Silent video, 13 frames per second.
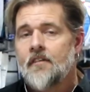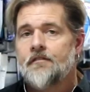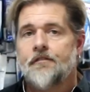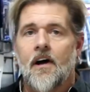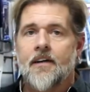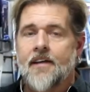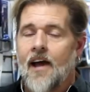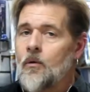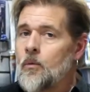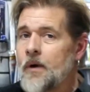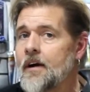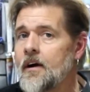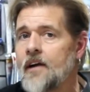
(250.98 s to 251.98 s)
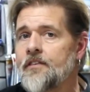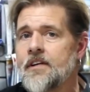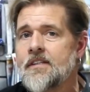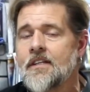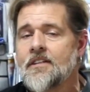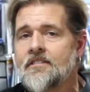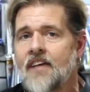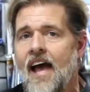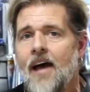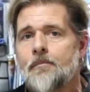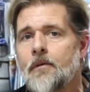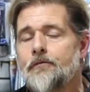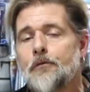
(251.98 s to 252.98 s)
find out where everything's
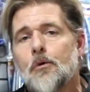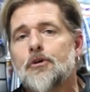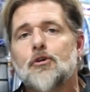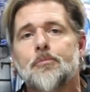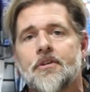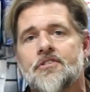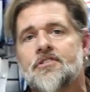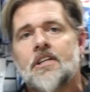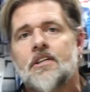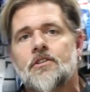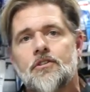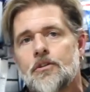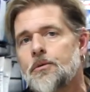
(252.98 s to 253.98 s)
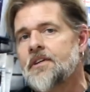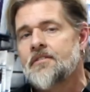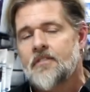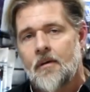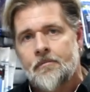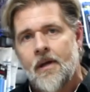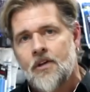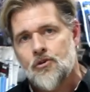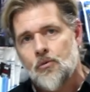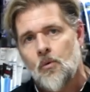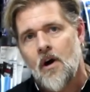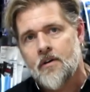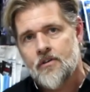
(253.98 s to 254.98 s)
at before you proceed to doing some
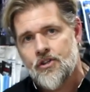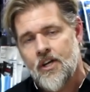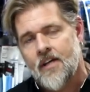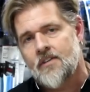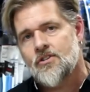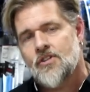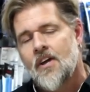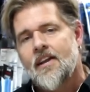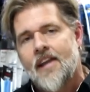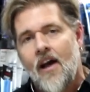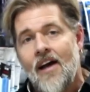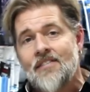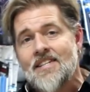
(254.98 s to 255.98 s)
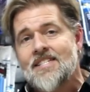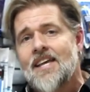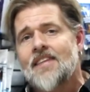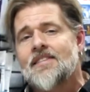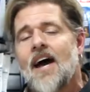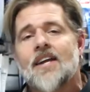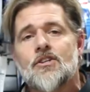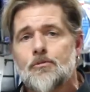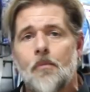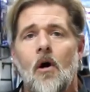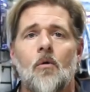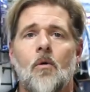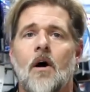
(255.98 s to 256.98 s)
major water change. Now having said that, a
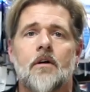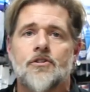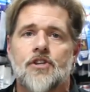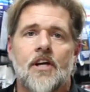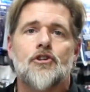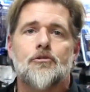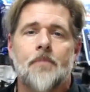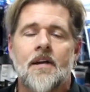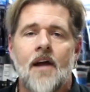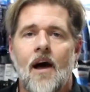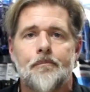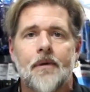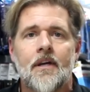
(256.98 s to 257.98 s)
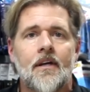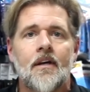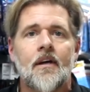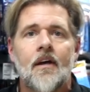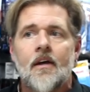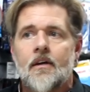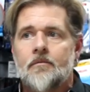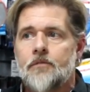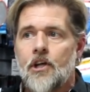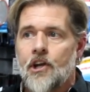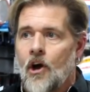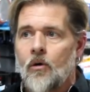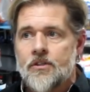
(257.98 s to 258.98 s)
small water change may not be,
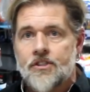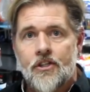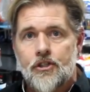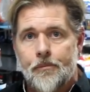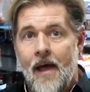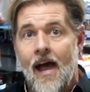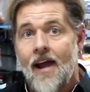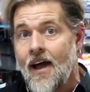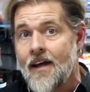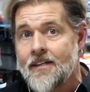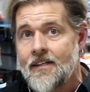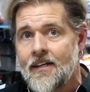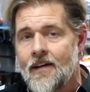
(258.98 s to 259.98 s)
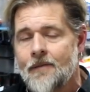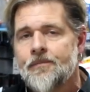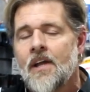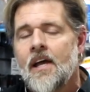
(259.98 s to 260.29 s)
you know, such a bad idea.